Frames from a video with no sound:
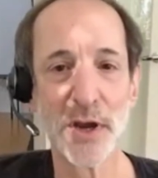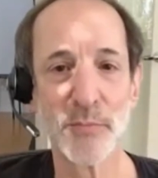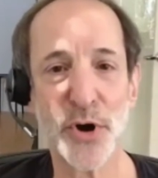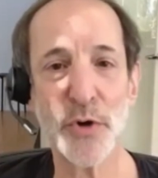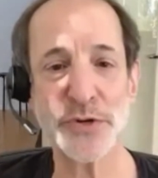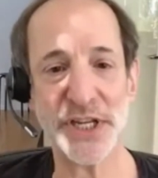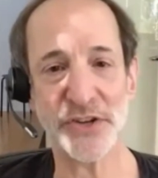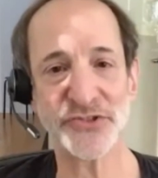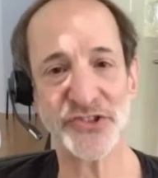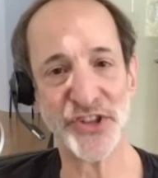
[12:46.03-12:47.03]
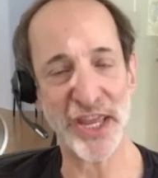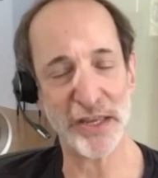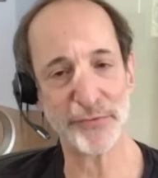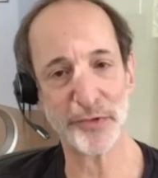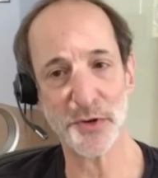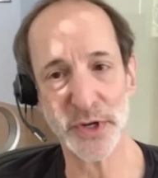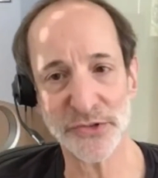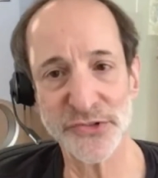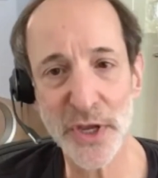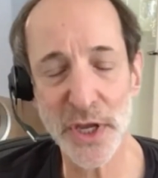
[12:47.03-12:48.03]
proteins as they
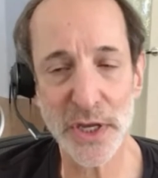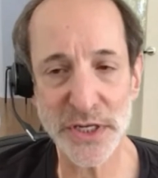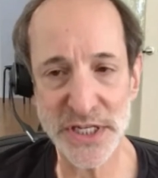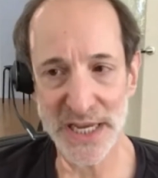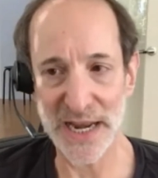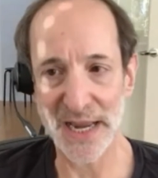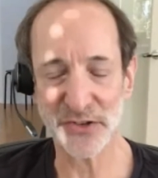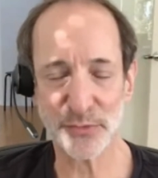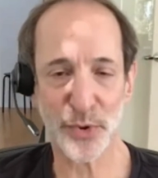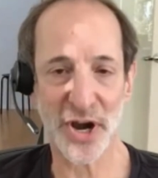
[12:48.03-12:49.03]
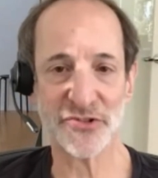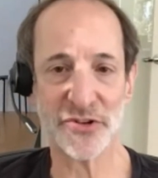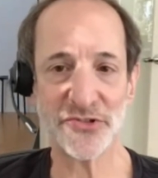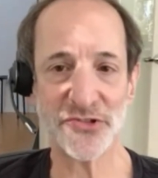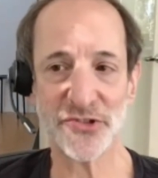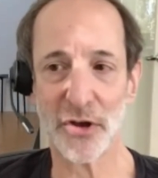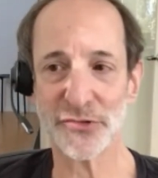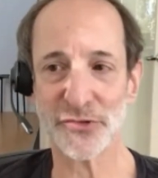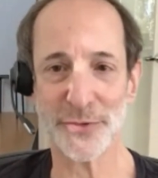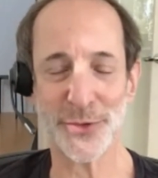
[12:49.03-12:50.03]
influence DNA expression. This is all
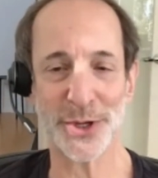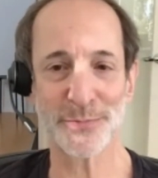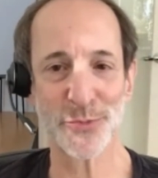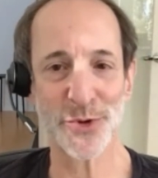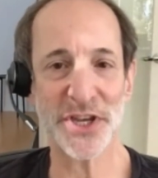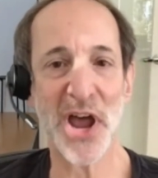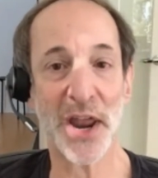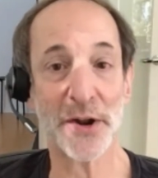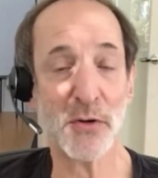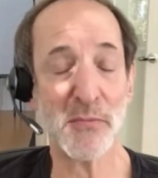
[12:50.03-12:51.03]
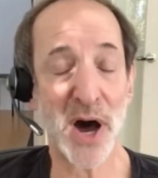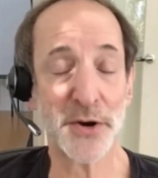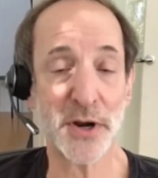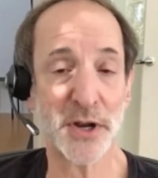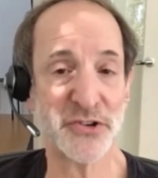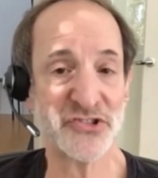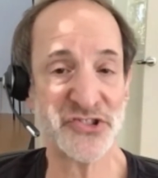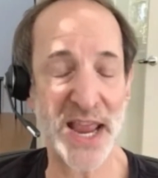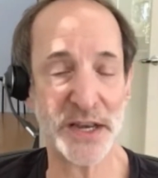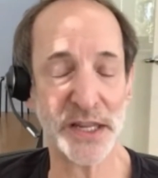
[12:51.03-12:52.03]
sort of the canonical modern
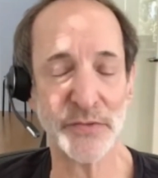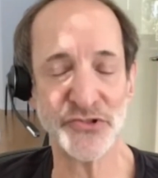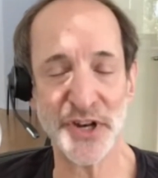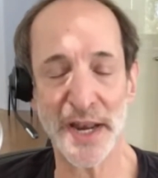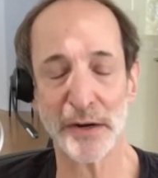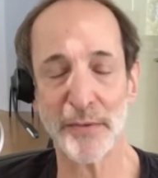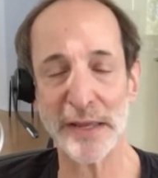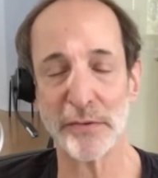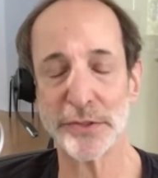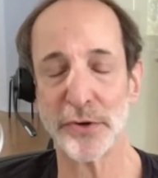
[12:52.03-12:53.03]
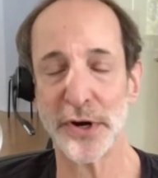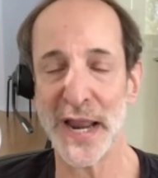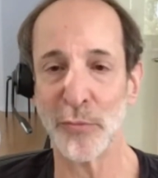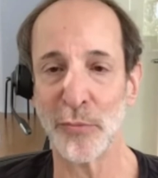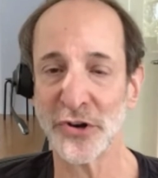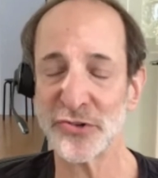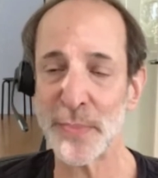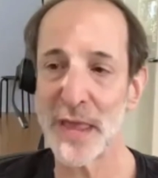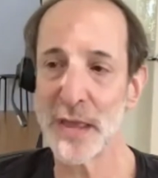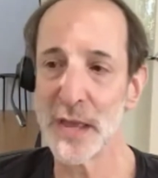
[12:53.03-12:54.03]
understanding of genetic regulatory networks.
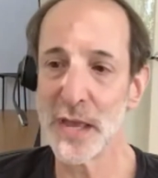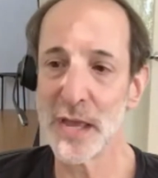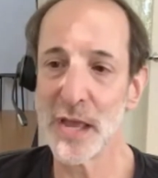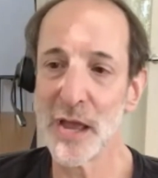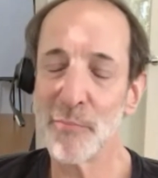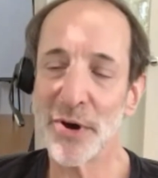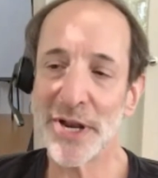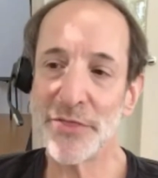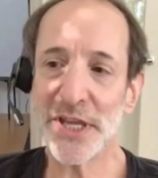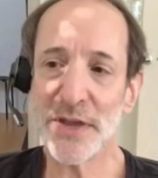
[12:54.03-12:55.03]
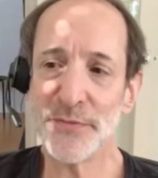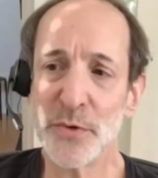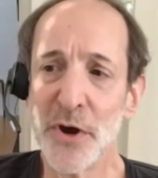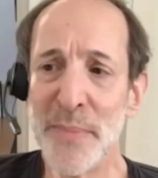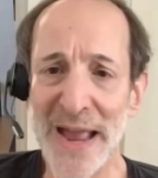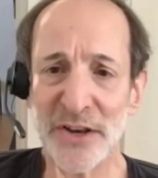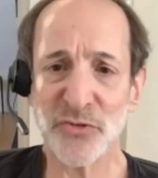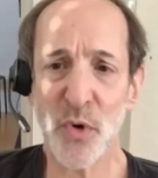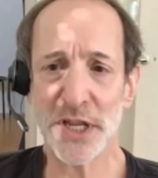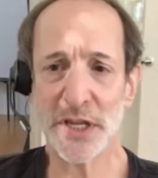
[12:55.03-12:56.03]
But I think if you go back
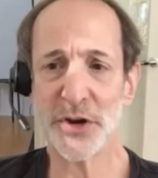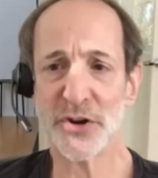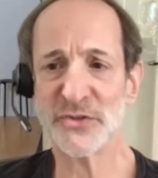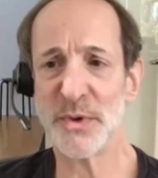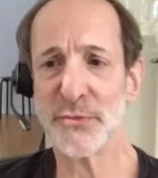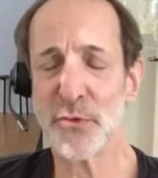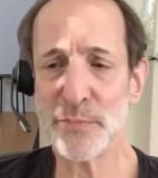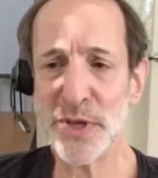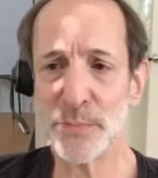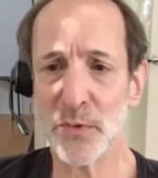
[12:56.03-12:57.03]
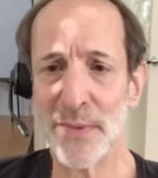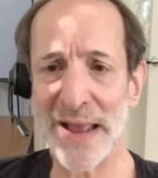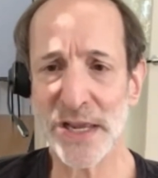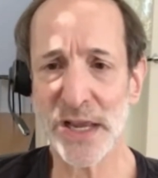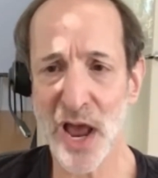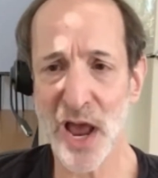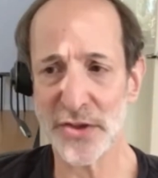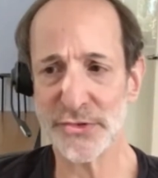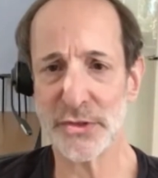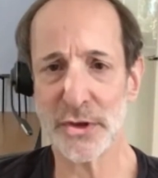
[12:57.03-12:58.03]
20 years before people
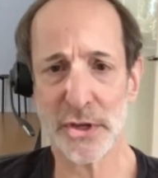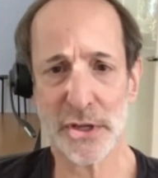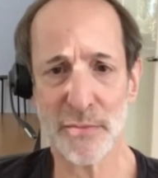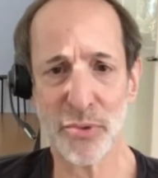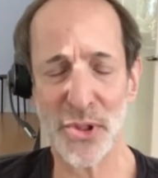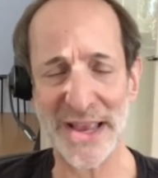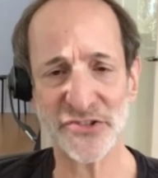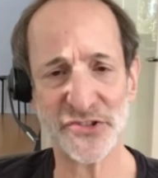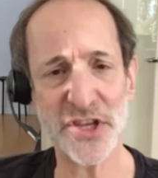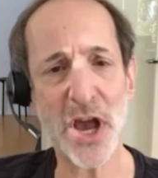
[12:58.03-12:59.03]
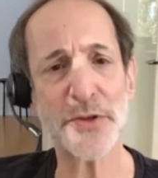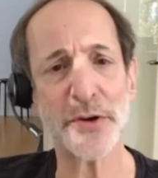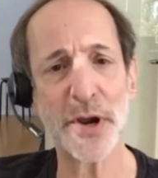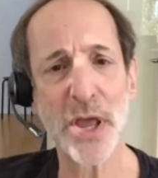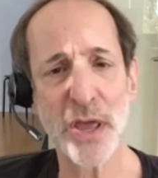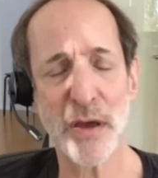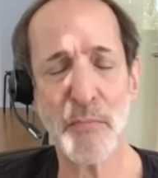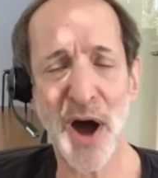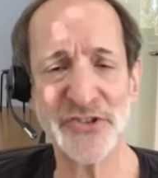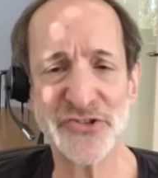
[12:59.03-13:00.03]
recognized the complexity, other
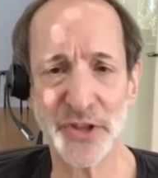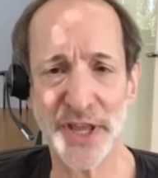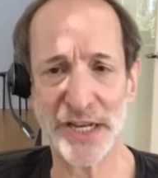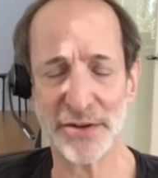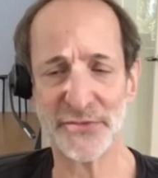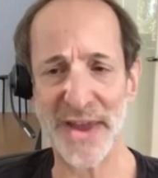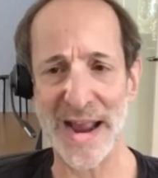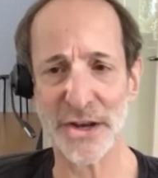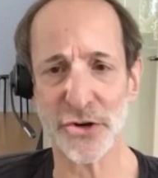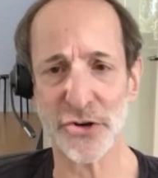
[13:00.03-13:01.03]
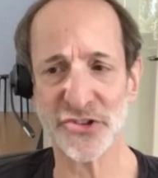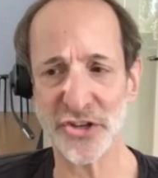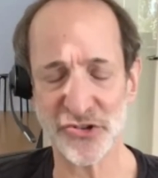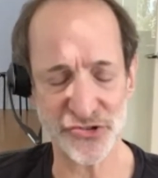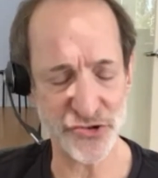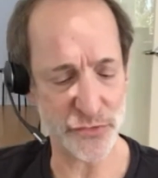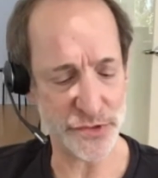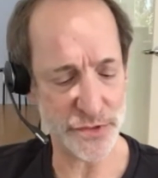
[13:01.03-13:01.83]
modulating factors, they just knew